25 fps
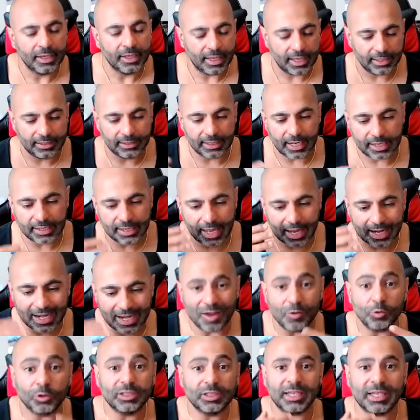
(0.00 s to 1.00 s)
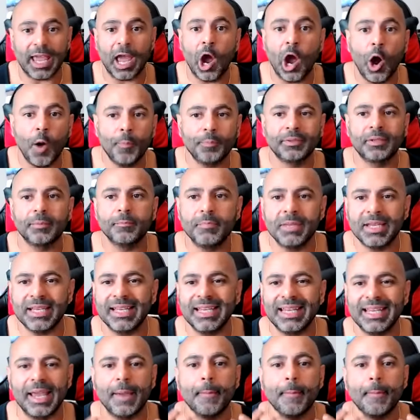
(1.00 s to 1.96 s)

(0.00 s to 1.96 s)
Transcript: and and and it helped me